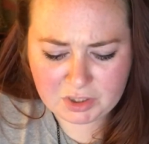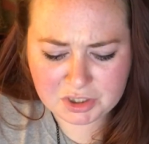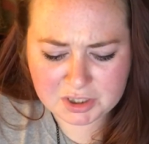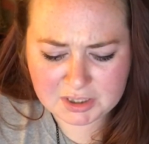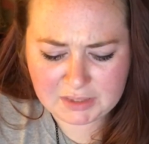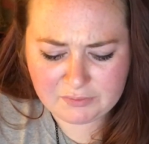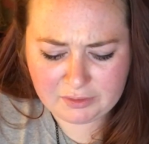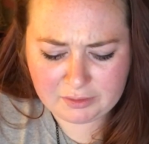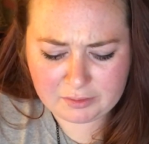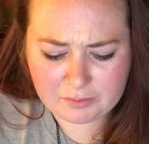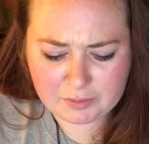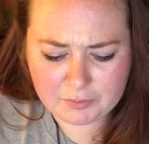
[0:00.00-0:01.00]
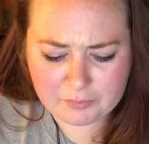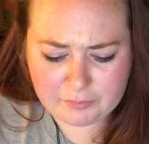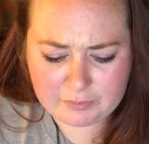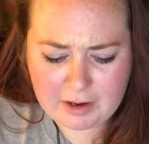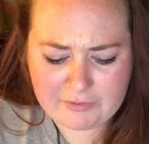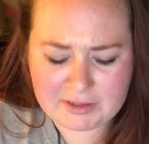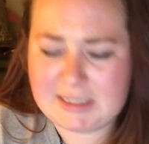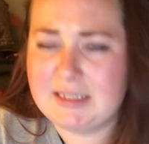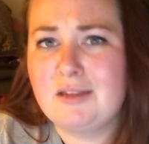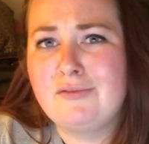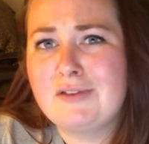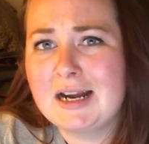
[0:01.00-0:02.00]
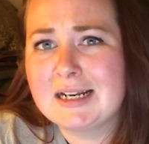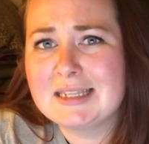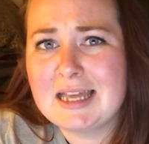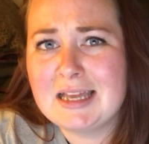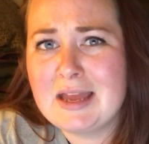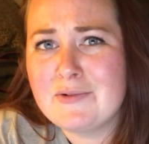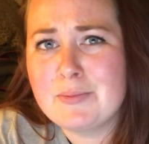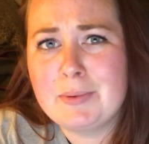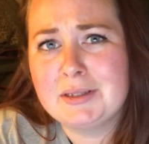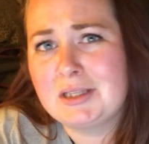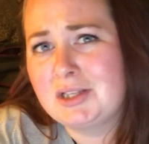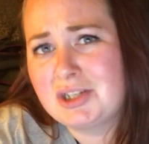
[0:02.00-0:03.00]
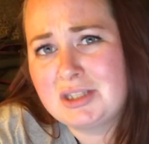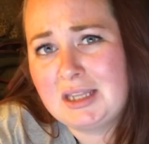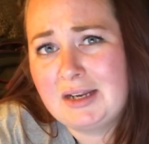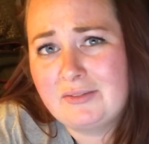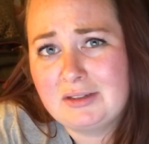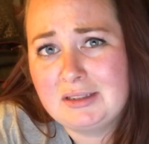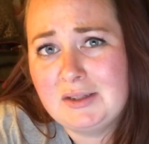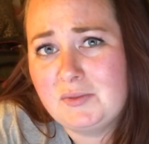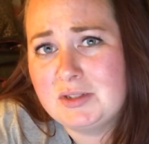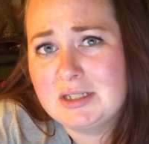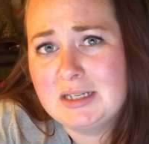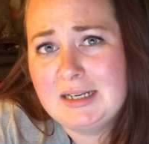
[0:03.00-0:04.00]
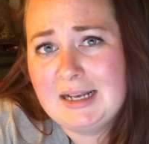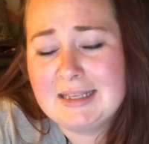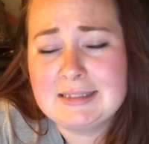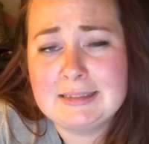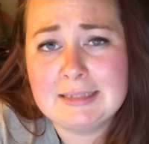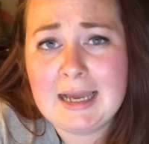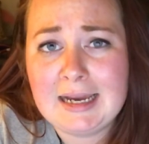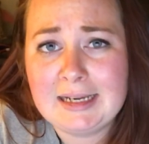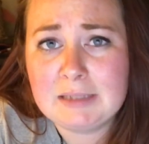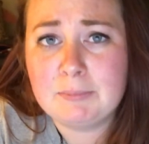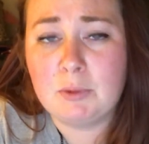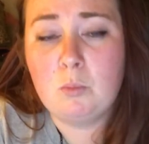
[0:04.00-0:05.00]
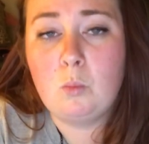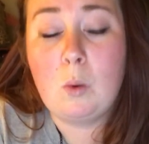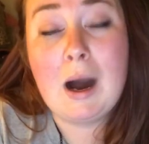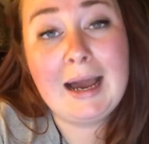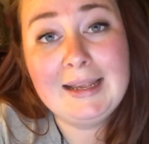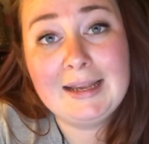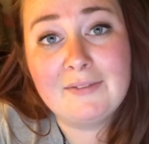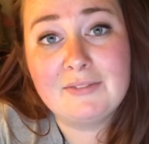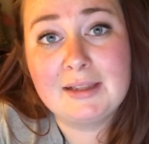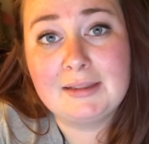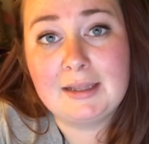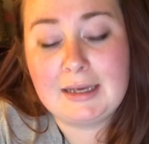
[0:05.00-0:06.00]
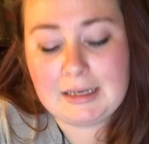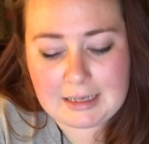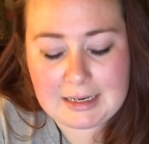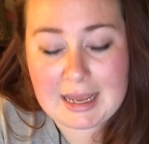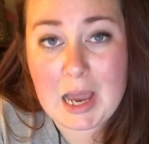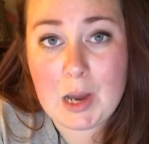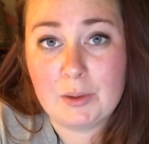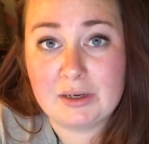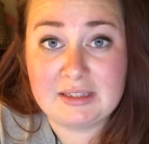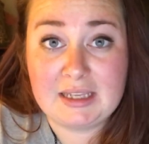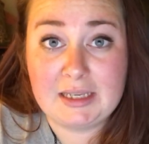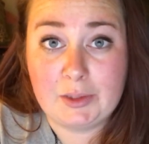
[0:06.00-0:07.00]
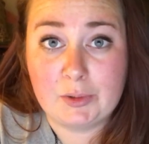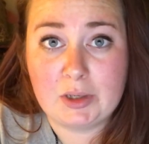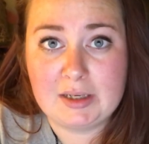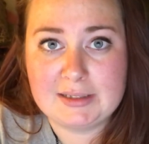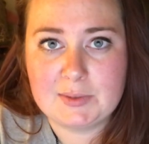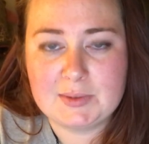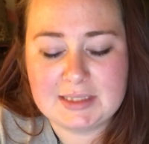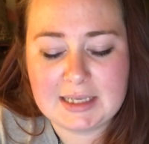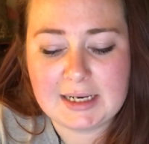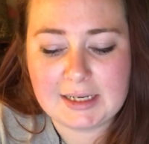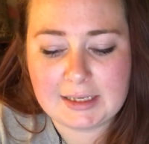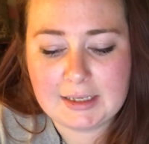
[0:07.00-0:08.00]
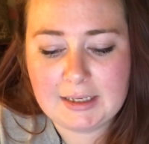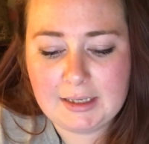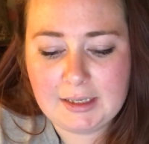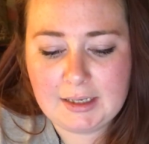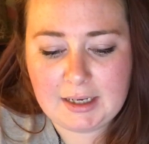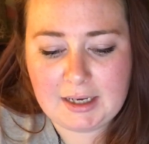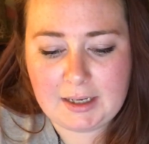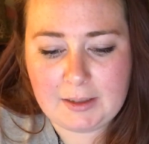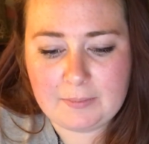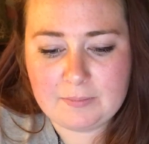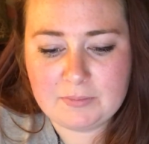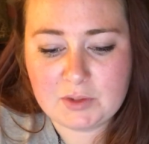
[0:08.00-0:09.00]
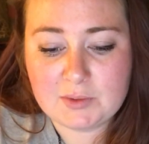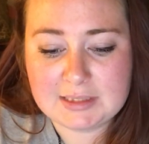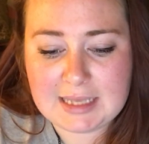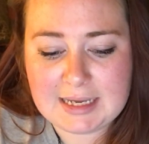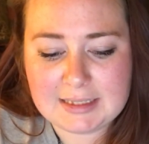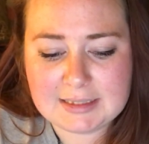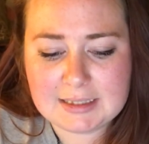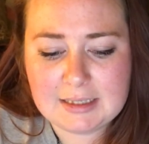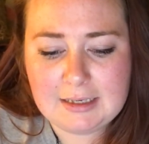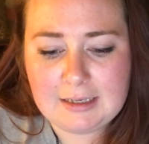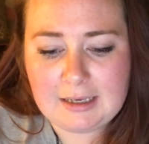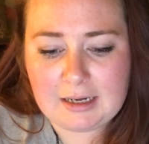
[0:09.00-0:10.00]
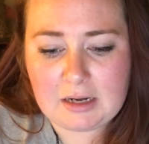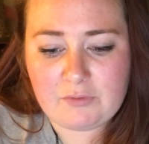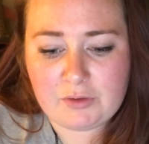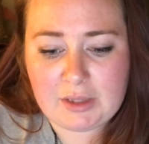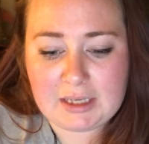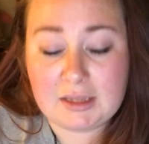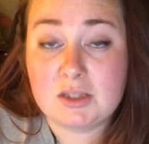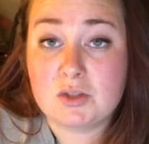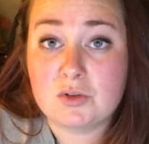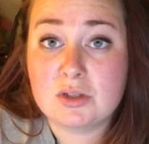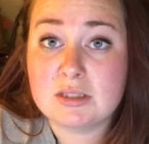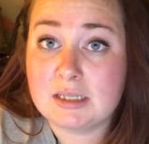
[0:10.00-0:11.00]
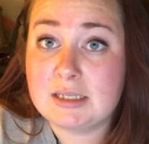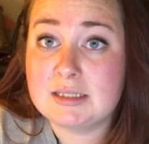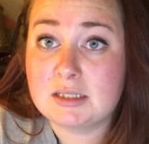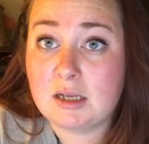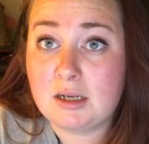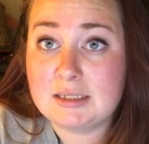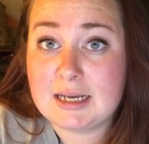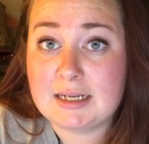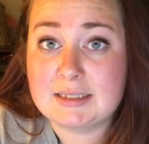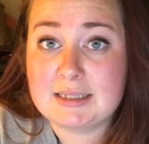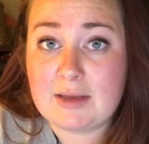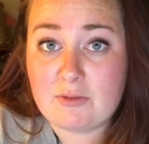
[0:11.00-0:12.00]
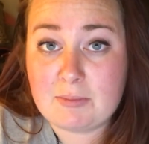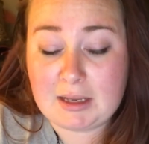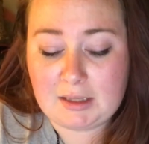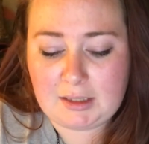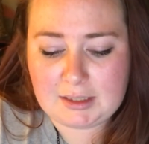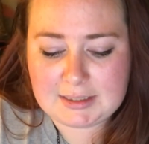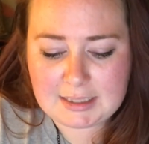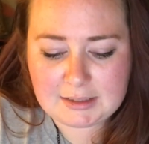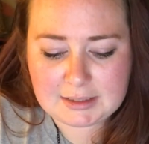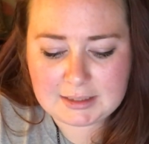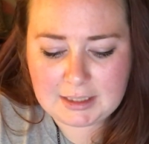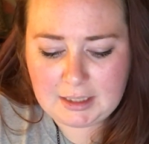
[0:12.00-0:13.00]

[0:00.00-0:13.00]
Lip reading: Just even referencing the fact that every politician that ever lived has lied, but why have they lied, and how did they get across those lies? And I feel like in the social studies context, that would make a lot of sense.